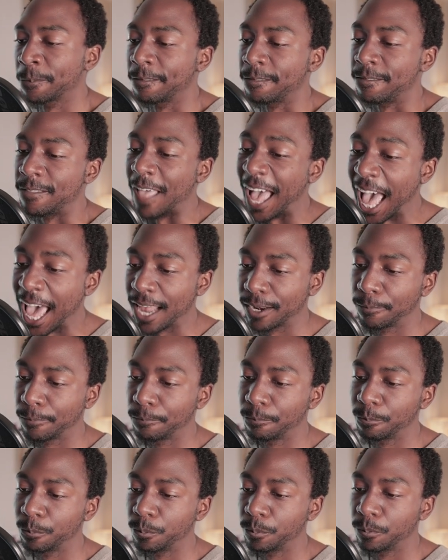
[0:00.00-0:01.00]
that
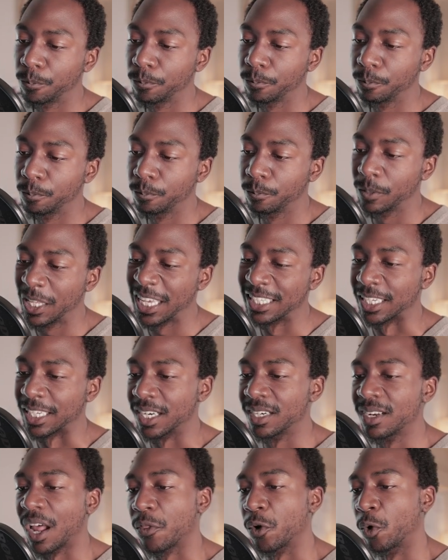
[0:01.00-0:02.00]
is
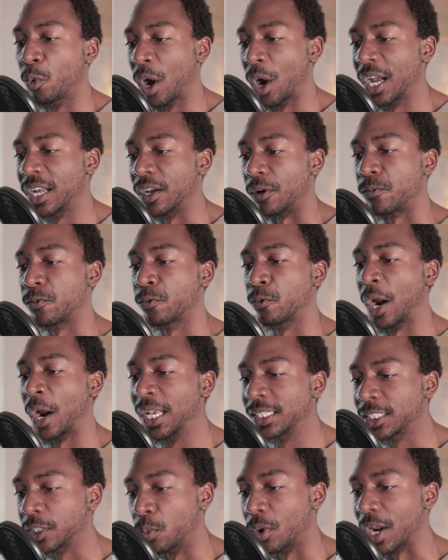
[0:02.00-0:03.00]
another way of
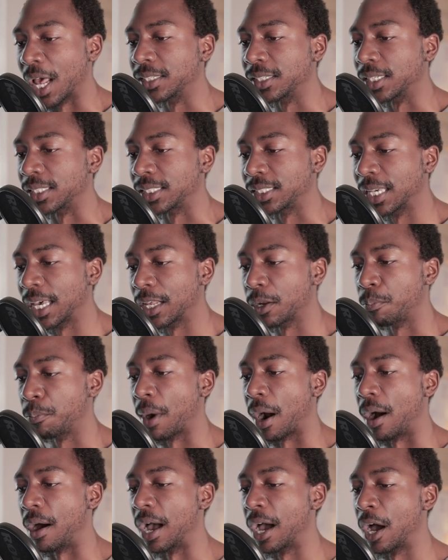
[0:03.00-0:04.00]
phrasing what I just said
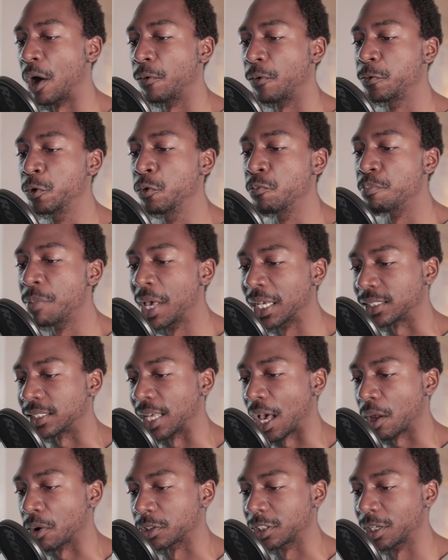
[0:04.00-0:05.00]
about how if you missed
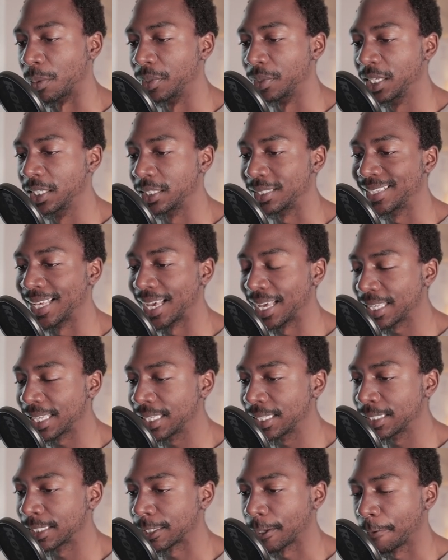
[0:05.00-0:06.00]
out on some of these
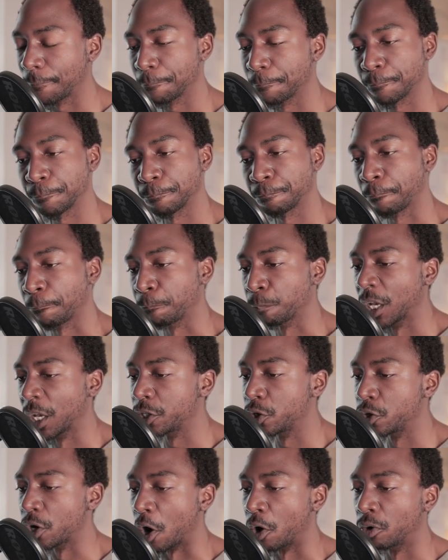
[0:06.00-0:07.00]
days,
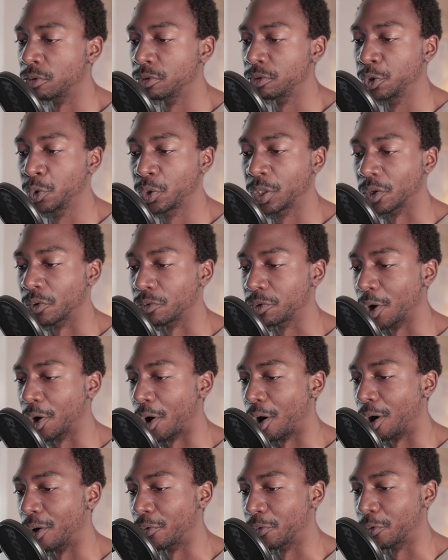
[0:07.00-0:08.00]
you know, you could have
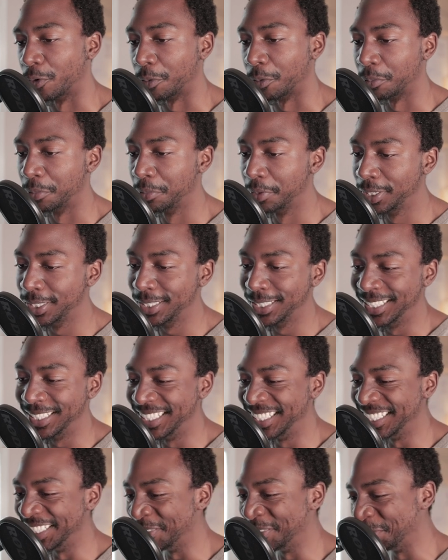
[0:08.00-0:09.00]
gone from
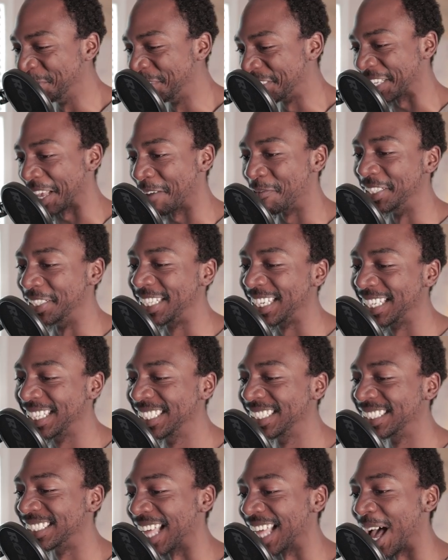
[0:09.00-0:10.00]

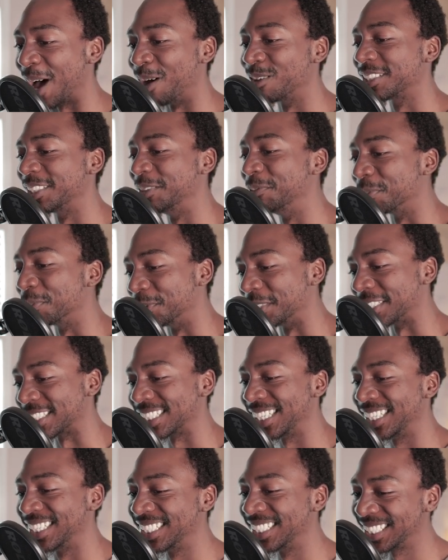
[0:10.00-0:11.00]

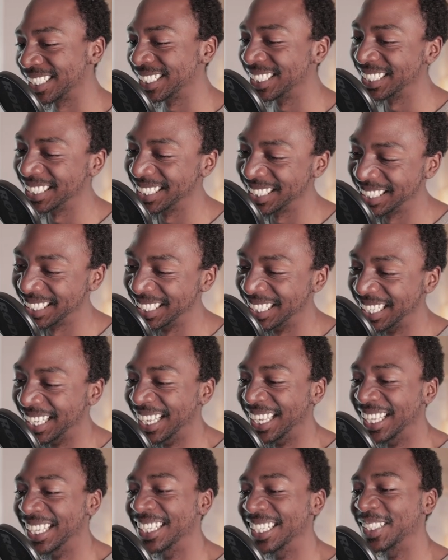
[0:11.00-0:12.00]
17,000%
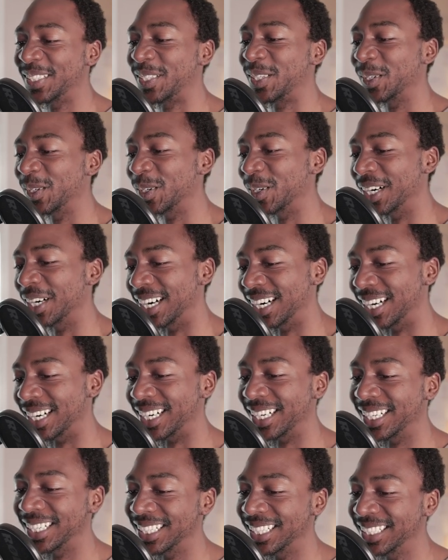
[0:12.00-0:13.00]
to
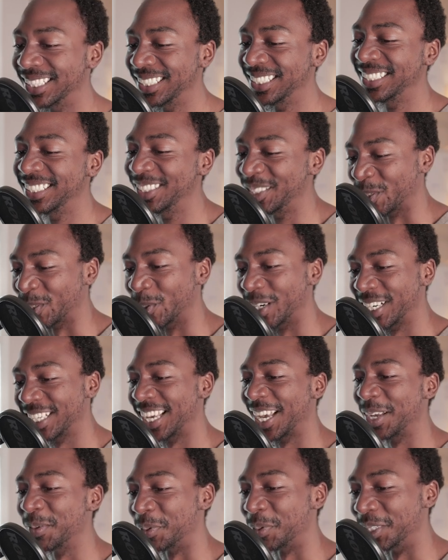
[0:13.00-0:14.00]

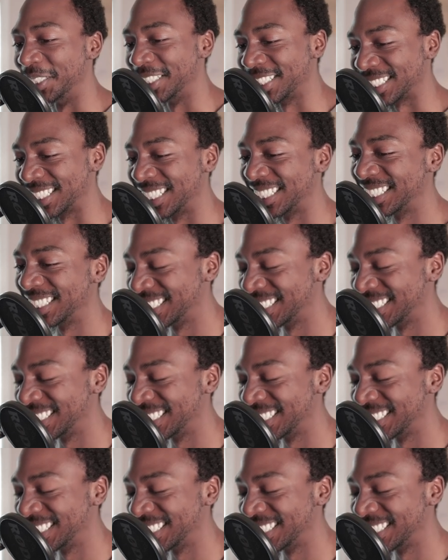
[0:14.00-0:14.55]
28%,